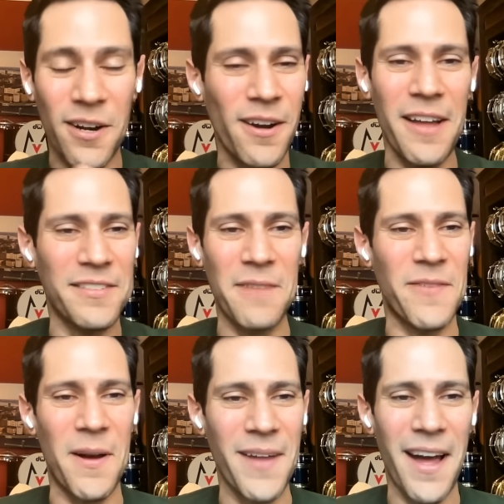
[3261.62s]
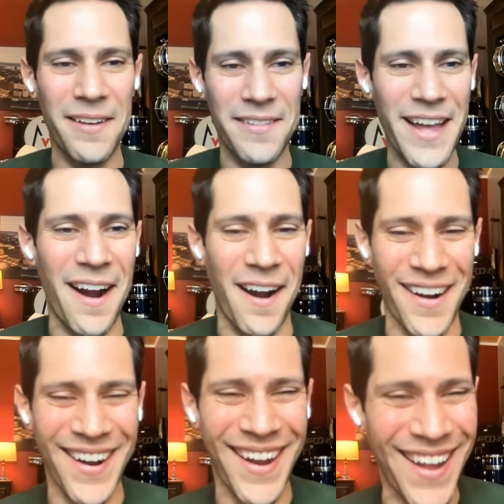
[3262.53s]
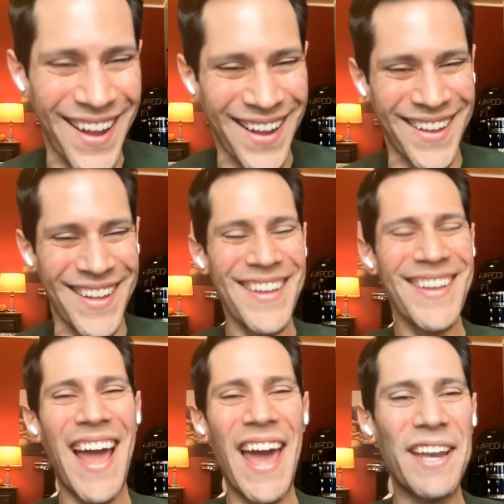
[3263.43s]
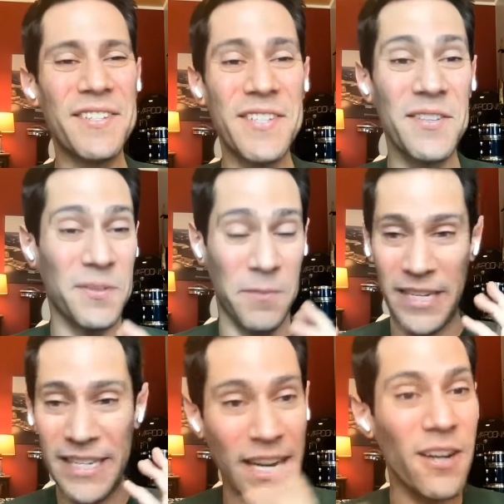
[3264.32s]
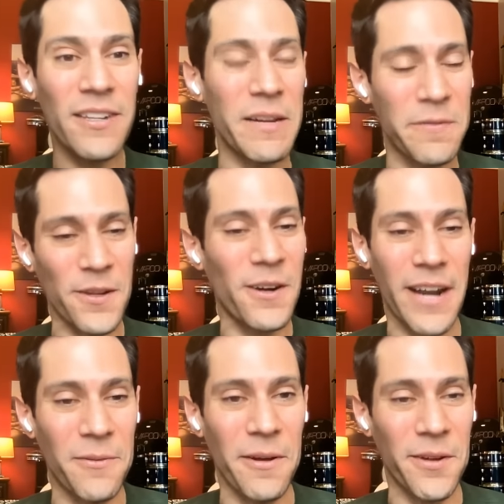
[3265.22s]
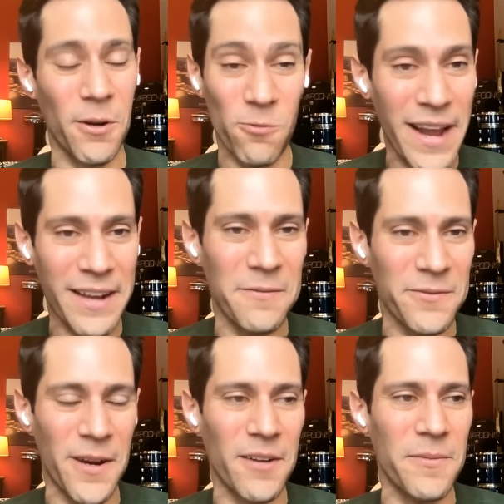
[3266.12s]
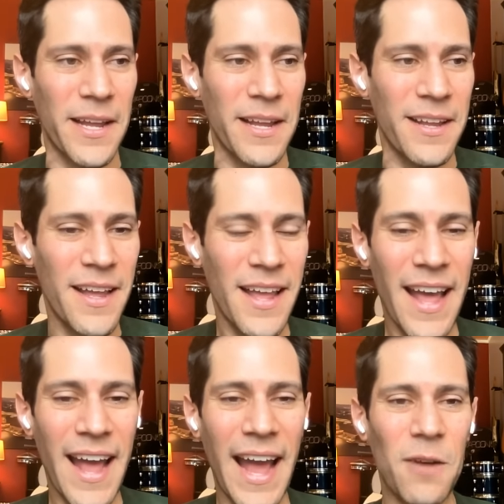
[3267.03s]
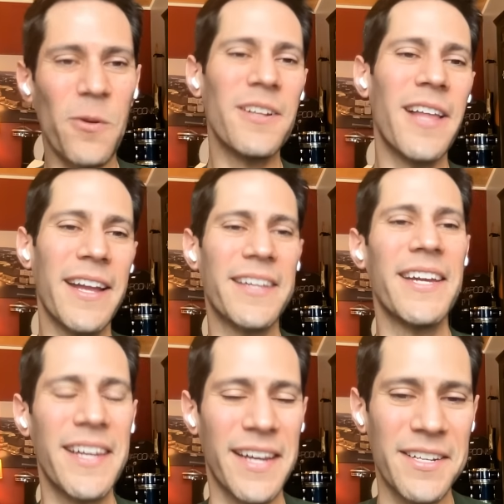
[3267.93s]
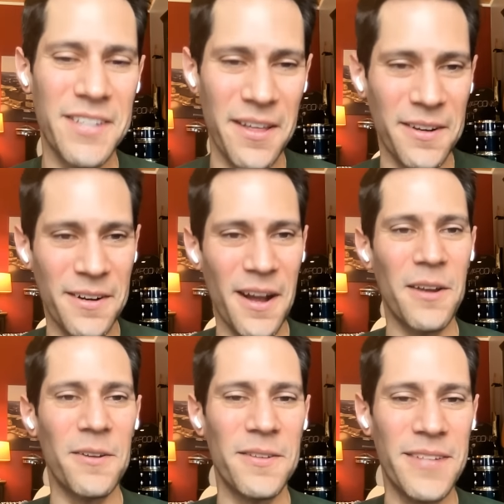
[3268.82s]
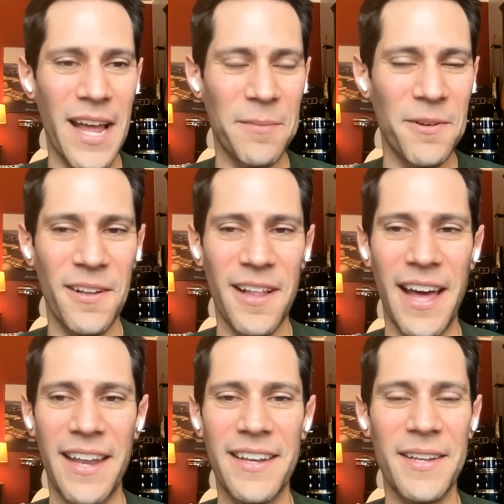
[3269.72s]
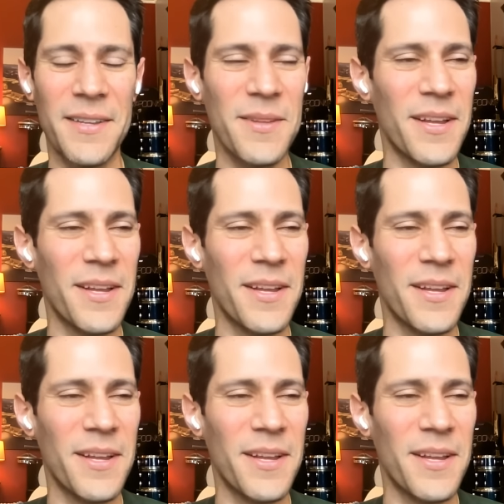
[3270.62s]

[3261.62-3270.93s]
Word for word: to her as if I'm not there. And is just clearly flirting with her right in front of me. And we're like kicking each other under the table, and